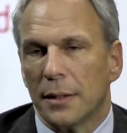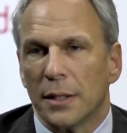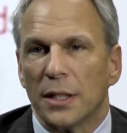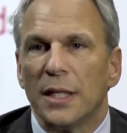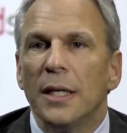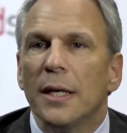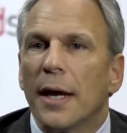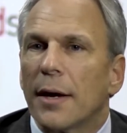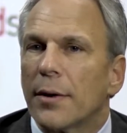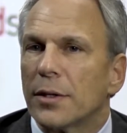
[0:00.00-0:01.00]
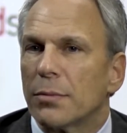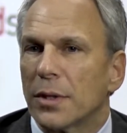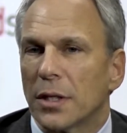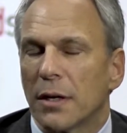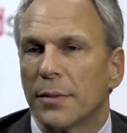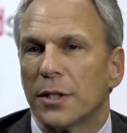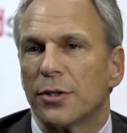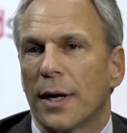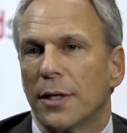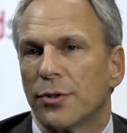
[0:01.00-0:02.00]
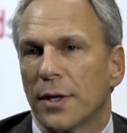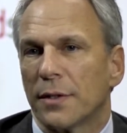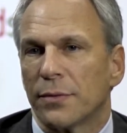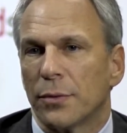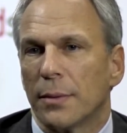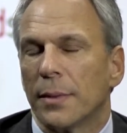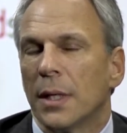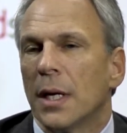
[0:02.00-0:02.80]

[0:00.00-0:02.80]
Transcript: In, in key areas where the government is trying to transform,